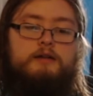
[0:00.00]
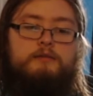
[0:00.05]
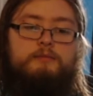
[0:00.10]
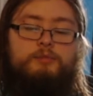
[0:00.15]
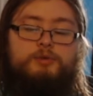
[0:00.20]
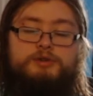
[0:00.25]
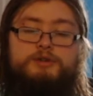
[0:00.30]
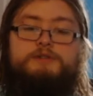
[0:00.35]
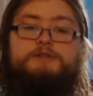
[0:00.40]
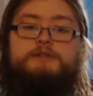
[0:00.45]

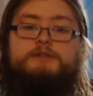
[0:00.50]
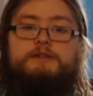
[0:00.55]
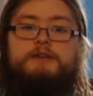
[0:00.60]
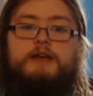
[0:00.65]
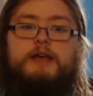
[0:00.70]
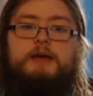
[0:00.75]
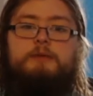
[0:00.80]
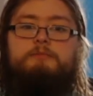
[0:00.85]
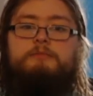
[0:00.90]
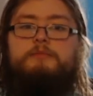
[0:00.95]
which is in the
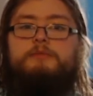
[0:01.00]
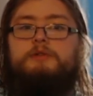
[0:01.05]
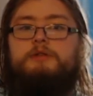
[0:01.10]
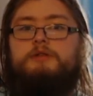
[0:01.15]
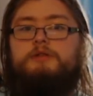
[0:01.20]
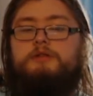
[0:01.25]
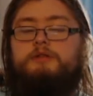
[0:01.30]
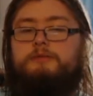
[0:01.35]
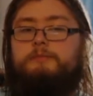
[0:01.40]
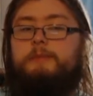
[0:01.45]
game.
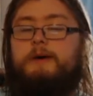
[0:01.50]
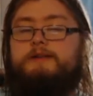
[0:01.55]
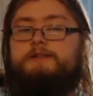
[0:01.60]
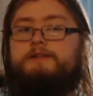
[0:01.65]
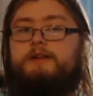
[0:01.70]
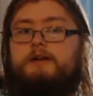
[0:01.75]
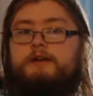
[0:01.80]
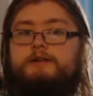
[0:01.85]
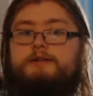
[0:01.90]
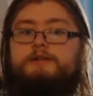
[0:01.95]
The best
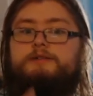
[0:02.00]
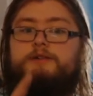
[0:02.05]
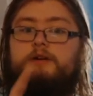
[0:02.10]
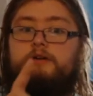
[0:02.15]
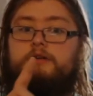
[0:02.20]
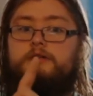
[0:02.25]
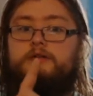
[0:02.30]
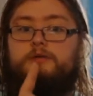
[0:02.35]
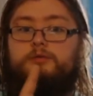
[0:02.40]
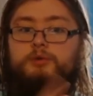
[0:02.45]
characters
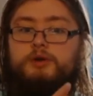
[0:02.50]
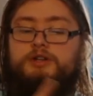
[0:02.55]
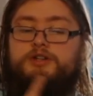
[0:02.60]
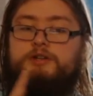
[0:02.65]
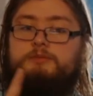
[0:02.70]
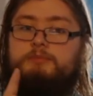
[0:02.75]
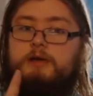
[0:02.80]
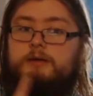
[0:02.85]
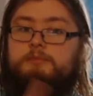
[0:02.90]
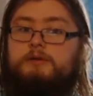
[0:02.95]
are
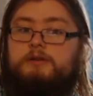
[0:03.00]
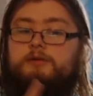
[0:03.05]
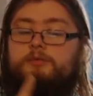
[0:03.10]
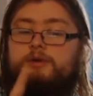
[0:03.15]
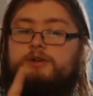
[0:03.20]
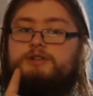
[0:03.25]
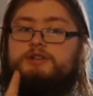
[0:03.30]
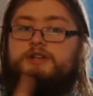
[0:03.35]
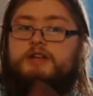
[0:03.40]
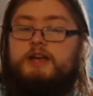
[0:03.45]
Luigi, Baby
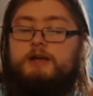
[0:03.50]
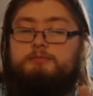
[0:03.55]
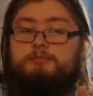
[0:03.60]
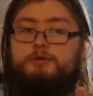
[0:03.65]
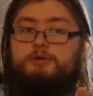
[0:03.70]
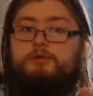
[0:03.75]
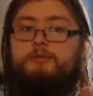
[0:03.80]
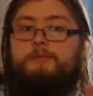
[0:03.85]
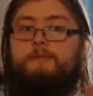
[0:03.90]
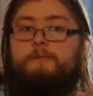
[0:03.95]
Luigi, King
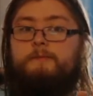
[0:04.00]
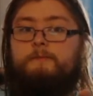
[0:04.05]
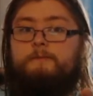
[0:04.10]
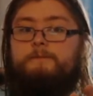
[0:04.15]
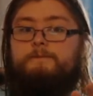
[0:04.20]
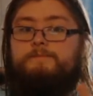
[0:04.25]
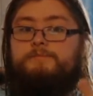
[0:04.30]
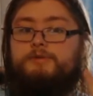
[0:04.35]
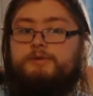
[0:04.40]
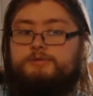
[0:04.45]
Boo.
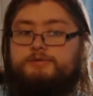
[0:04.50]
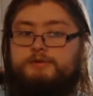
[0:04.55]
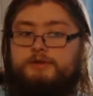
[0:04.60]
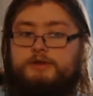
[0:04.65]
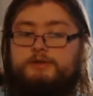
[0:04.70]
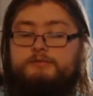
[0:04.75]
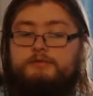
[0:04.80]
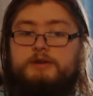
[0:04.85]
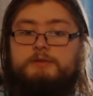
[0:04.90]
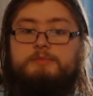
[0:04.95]
Those are the
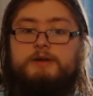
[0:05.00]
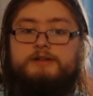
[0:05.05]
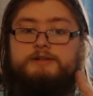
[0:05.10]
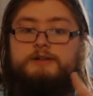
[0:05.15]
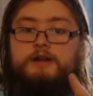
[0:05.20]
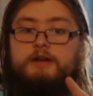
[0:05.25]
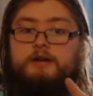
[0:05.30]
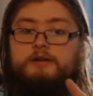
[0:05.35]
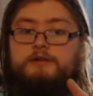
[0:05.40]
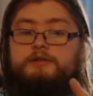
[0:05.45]
3 best
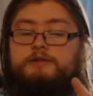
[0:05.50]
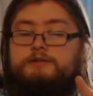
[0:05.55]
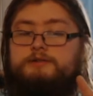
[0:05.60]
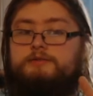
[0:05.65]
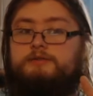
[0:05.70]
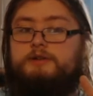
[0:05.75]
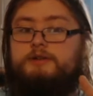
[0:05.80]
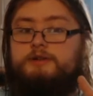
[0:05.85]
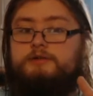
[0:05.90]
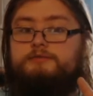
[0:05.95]
characters you
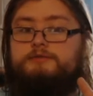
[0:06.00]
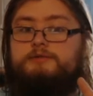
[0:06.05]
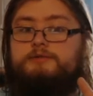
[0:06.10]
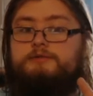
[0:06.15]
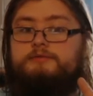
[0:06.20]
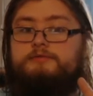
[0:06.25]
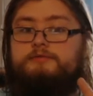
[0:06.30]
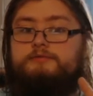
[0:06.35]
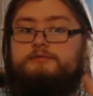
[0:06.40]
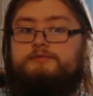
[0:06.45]
can use.
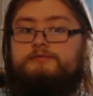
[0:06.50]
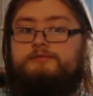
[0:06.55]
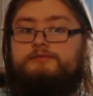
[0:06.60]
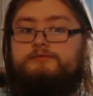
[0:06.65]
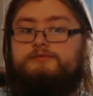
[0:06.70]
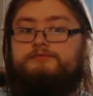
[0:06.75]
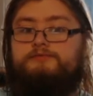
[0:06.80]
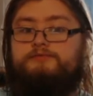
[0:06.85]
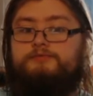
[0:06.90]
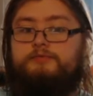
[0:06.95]

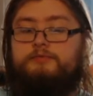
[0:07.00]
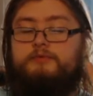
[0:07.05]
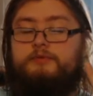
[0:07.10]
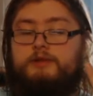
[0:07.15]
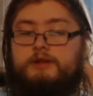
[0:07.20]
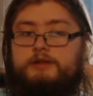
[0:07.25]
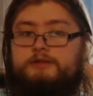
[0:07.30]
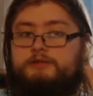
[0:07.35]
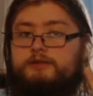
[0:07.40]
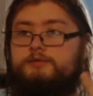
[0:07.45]

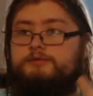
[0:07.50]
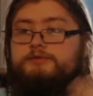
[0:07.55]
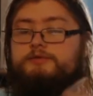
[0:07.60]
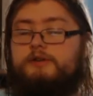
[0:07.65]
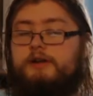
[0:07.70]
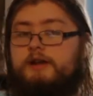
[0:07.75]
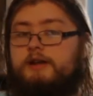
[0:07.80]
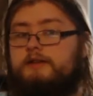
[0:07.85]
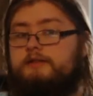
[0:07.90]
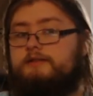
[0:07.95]
Those
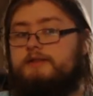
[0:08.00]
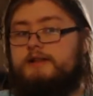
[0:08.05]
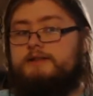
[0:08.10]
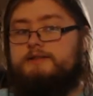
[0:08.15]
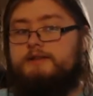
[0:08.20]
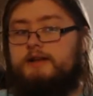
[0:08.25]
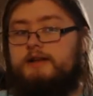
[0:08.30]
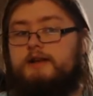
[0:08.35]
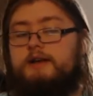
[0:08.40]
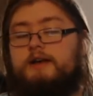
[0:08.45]
3, that's
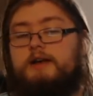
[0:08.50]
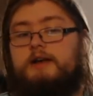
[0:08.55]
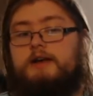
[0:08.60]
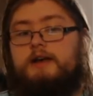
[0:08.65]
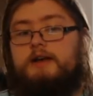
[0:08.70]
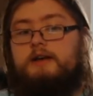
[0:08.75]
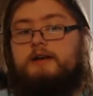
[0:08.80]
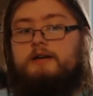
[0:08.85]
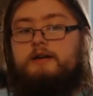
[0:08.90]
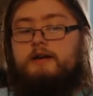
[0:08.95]
it.
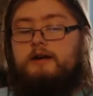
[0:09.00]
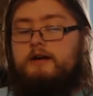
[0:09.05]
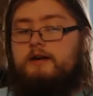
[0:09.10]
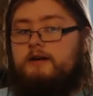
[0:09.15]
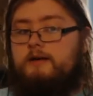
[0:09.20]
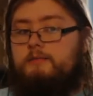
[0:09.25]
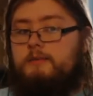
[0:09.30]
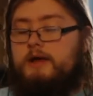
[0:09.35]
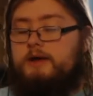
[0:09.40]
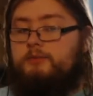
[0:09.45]

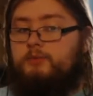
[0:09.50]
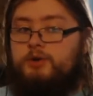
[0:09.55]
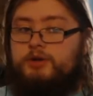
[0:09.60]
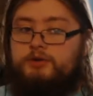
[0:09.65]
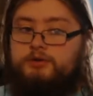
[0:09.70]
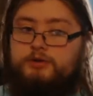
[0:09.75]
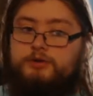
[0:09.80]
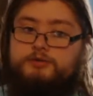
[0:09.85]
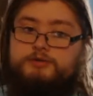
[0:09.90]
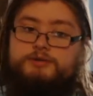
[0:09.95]
And when you
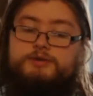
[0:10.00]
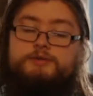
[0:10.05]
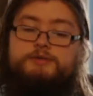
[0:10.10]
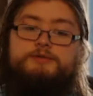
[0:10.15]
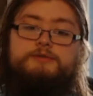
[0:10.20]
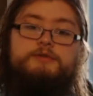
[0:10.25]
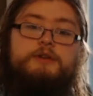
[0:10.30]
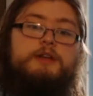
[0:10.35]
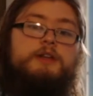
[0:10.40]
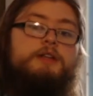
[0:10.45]
use those
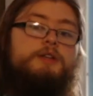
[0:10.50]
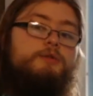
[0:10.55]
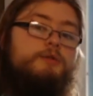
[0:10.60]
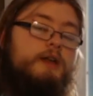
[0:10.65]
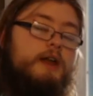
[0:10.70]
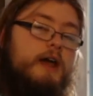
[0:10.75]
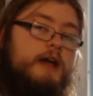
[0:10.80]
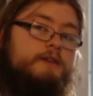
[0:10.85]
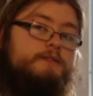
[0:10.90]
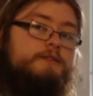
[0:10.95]
3, you
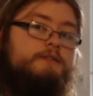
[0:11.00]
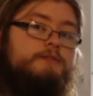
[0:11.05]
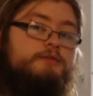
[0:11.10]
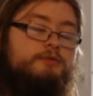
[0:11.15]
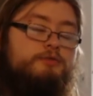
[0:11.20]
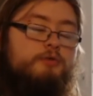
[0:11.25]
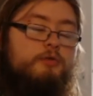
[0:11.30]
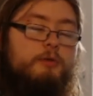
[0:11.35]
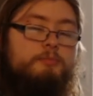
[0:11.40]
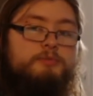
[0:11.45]
get access
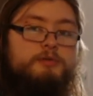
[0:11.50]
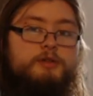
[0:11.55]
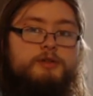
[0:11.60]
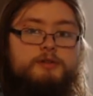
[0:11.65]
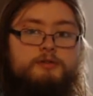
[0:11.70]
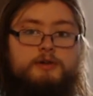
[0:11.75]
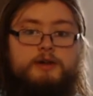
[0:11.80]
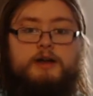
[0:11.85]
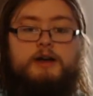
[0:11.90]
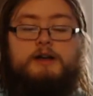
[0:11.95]
to up to
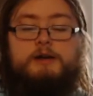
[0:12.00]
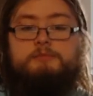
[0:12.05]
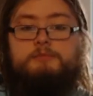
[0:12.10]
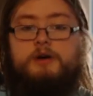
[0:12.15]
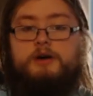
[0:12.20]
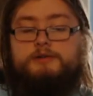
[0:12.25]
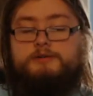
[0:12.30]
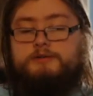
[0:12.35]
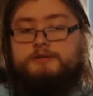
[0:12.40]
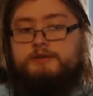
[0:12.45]
3 item
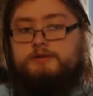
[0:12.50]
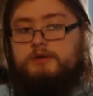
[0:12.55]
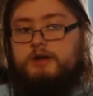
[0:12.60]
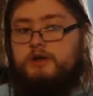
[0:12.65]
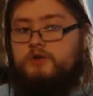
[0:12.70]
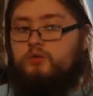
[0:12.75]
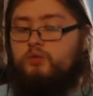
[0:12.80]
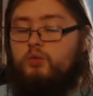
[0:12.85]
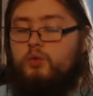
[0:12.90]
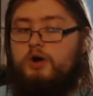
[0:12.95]
boxes. You
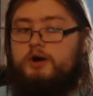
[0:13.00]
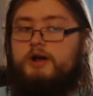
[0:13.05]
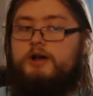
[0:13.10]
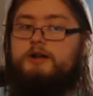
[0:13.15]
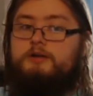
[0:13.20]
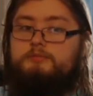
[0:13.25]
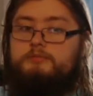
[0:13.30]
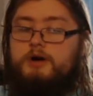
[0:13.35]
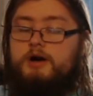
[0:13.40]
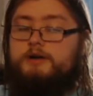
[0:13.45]
hit one
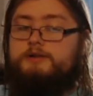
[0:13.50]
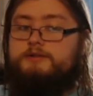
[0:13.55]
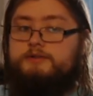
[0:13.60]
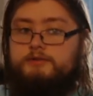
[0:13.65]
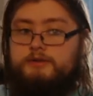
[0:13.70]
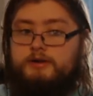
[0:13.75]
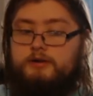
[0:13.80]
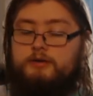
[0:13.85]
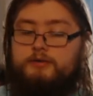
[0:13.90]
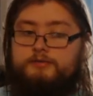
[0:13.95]
item box and
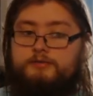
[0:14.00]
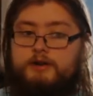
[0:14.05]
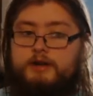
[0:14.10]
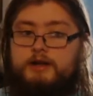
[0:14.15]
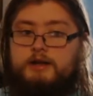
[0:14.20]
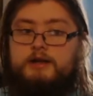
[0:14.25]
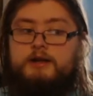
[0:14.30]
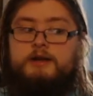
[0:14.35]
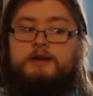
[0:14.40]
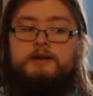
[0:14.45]
you get all 3,